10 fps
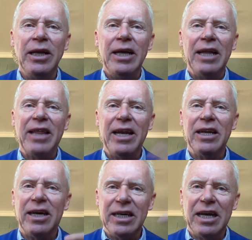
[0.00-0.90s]
And
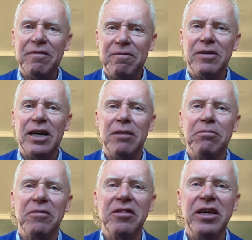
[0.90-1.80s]
then
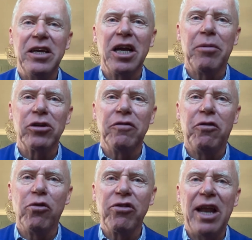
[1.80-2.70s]
I'm thinking about a
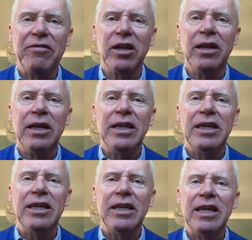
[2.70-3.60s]
fourth level
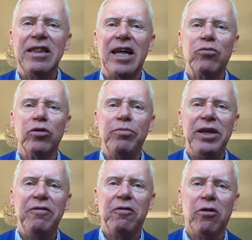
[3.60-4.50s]
that would
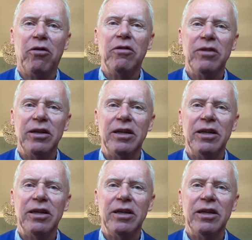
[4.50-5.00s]
be for